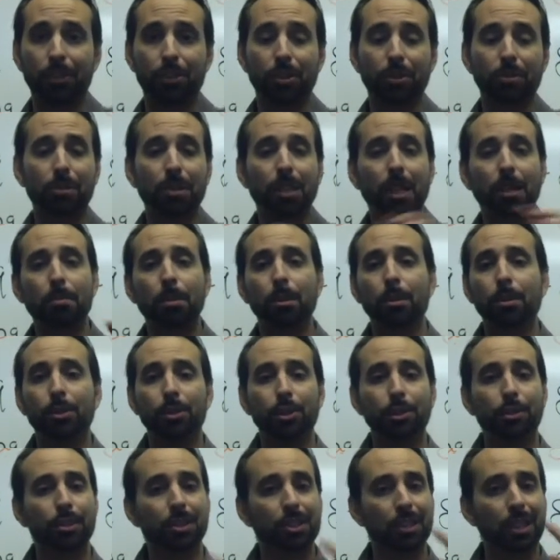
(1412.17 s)
So numbers,
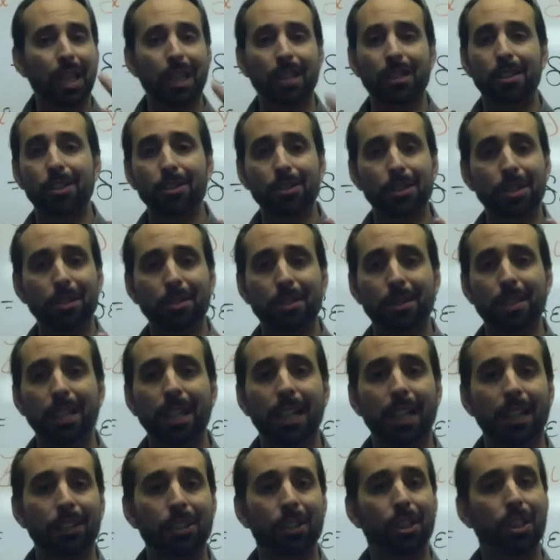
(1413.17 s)
you just got to know 2
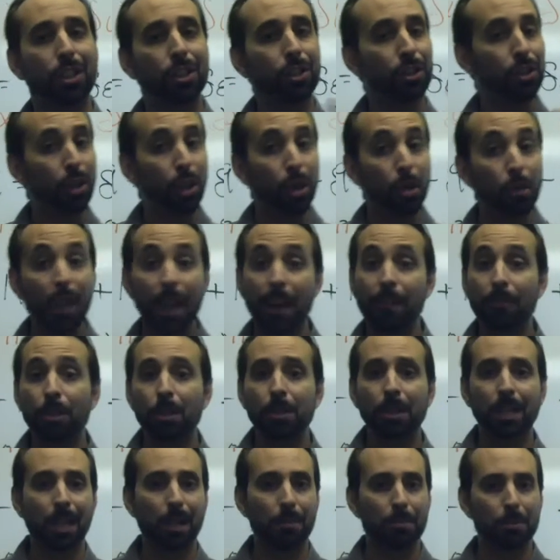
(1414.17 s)
things. Know that
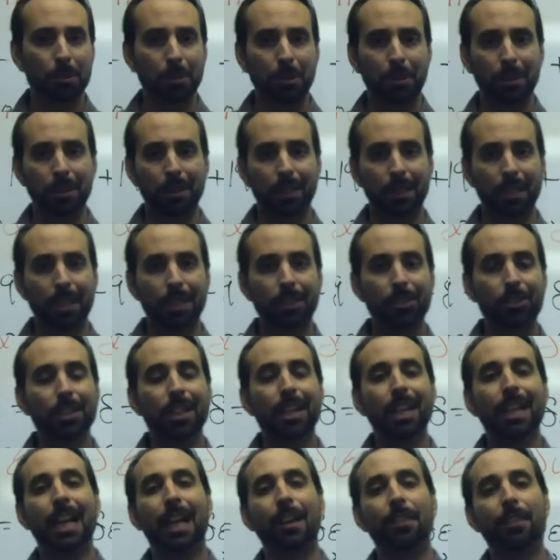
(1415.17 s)
vocabulary list,
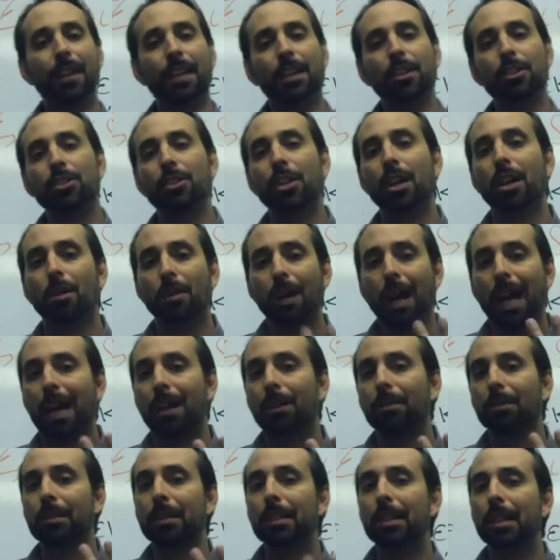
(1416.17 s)
and then know how
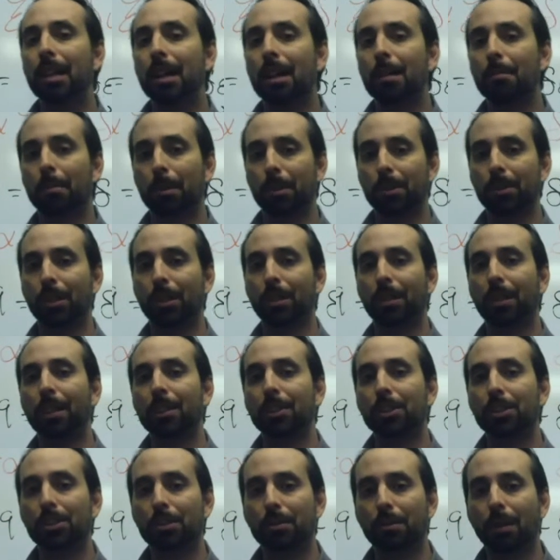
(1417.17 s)
numbers are
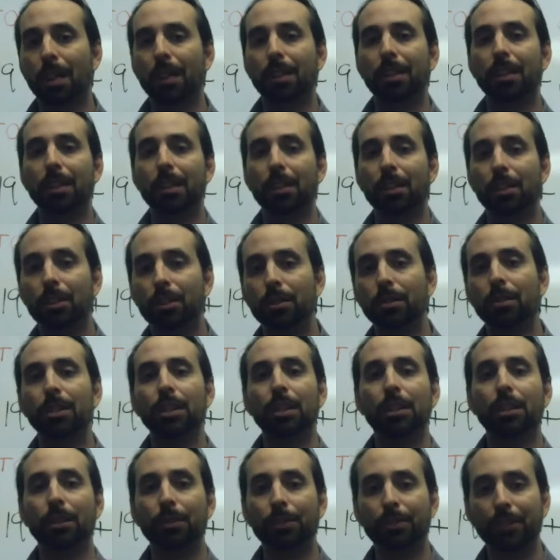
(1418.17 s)
constructed using
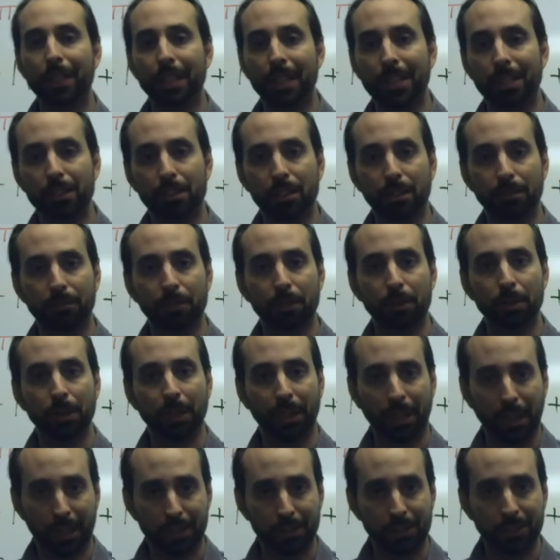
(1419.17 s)
those
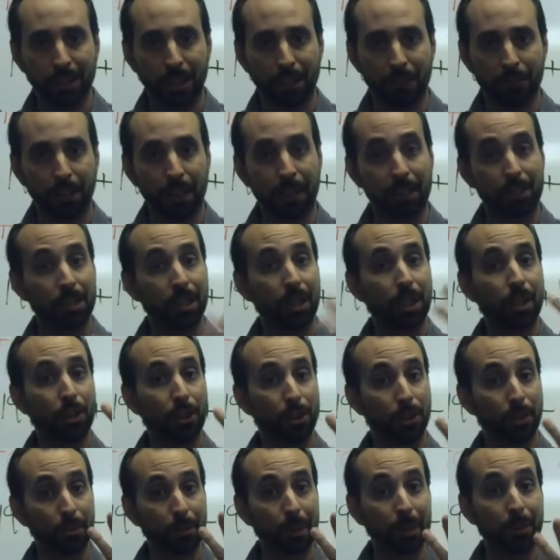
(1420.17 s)
intervals as suffix
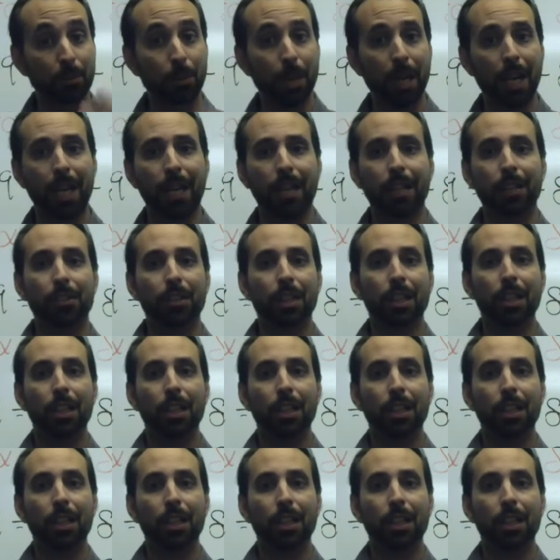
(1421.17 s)
3 ways.